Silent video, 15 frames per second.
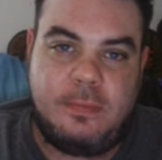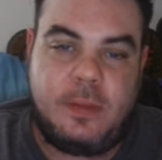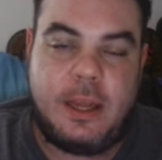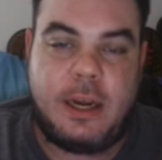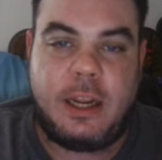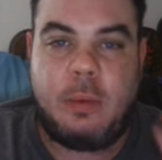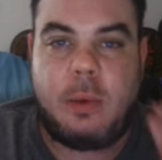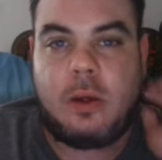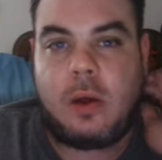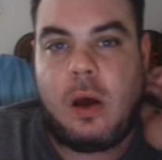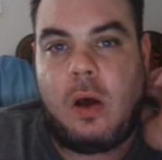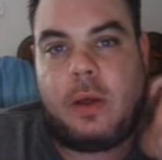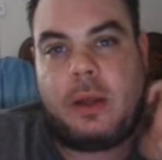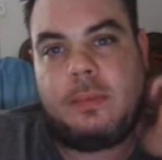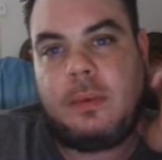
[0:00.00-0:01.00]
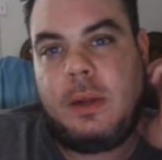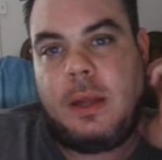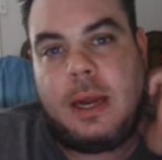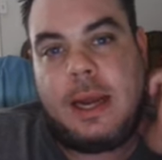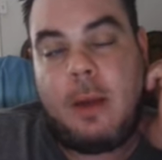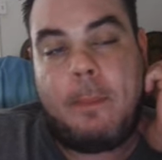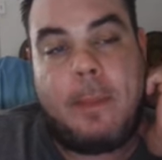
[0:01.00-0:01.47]
then he will call it.
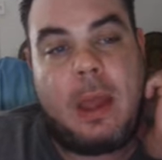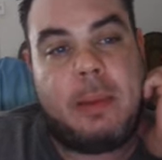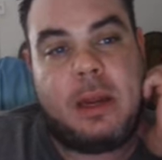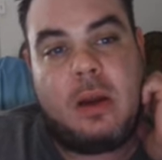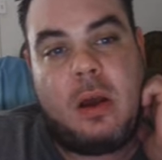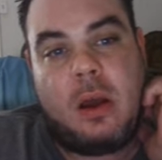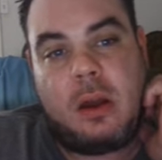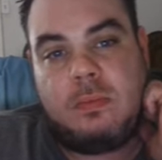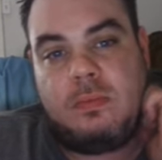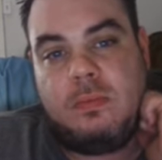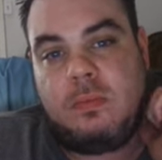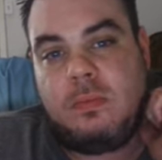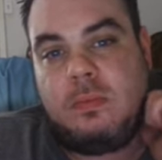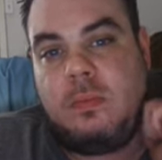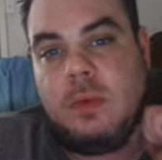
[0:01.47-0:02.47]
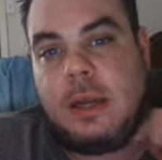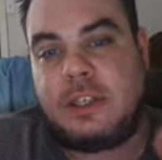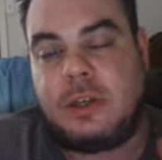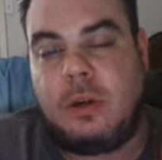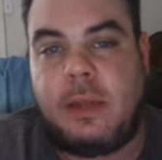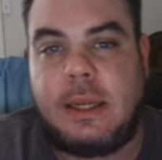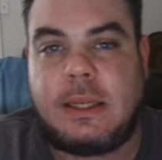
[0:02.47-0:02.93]
Now, maybe not as
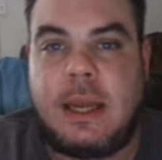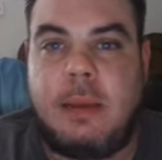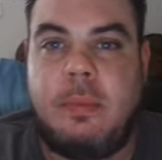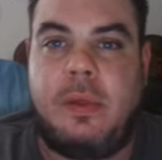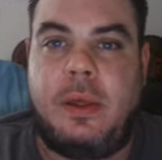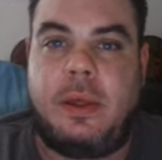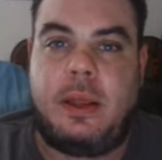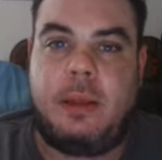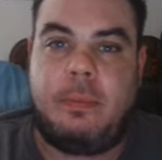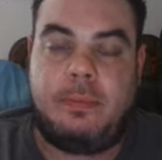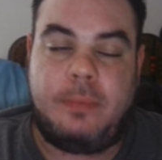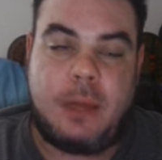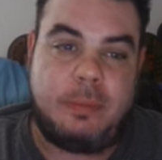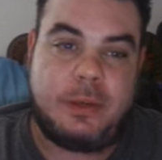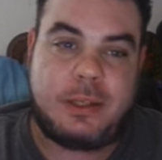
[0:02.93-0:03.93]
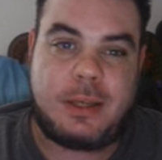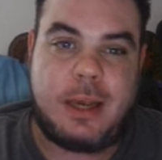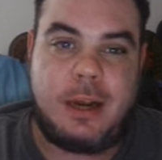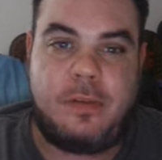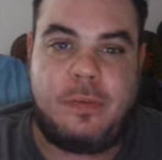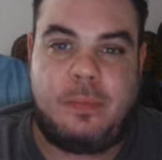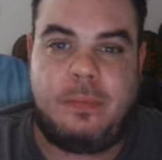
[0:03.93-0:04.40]
early as I'm thinking. I'm just
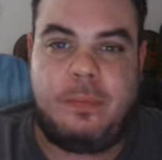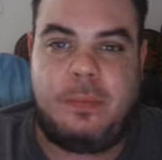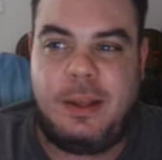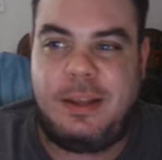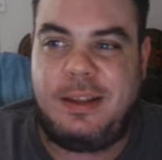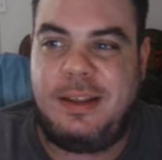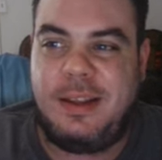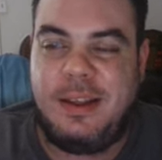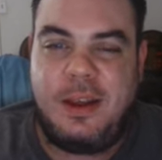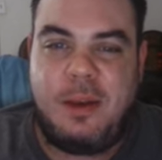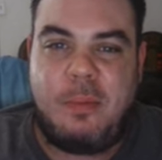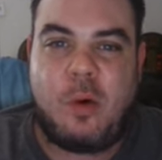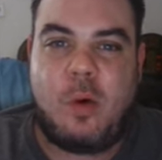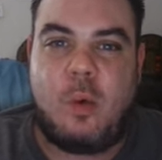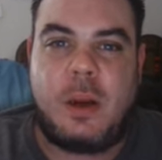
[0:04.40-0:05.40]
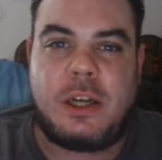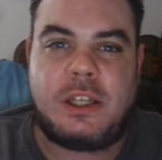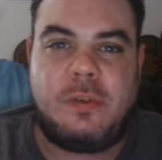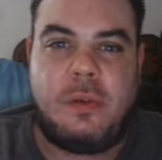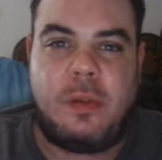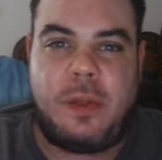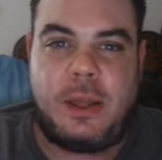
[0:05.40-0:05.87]
kind of more
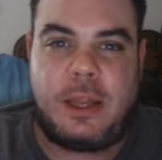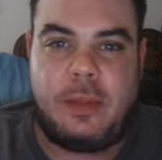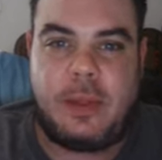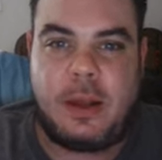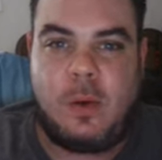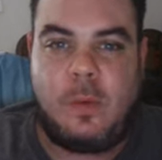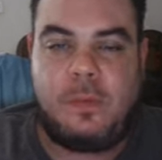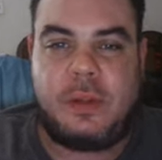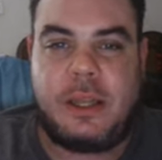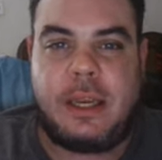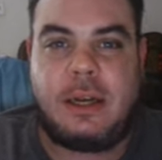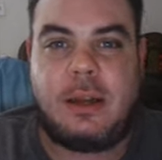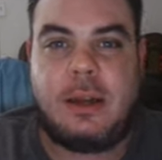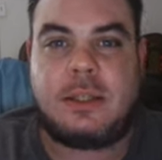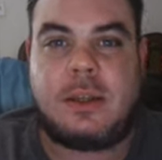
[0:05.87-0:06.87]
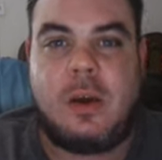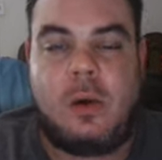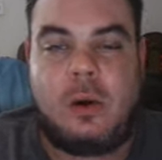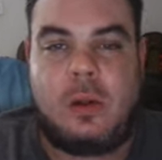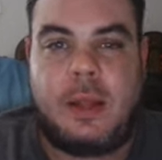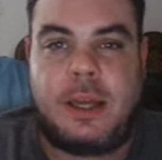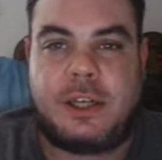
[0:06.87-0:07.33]
wishful thinking that hopefully he does call
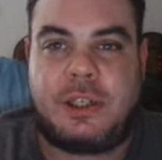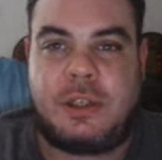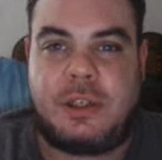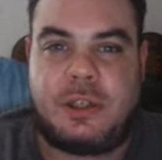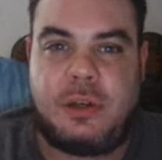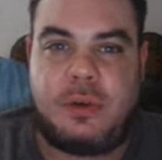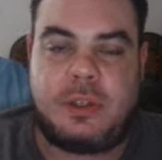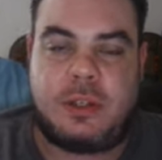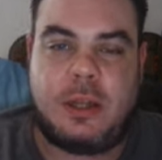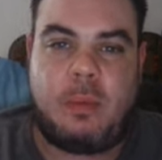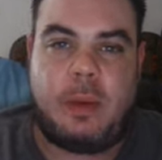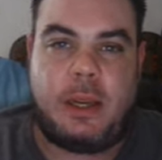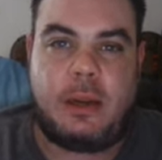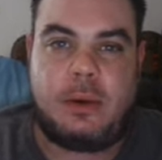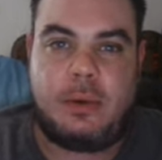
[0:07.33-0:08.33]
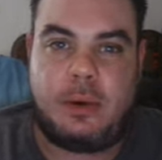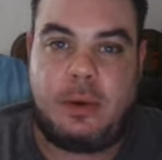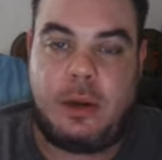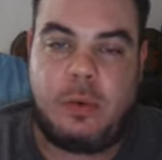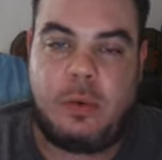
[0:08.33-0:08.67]
an election soon so that we can, you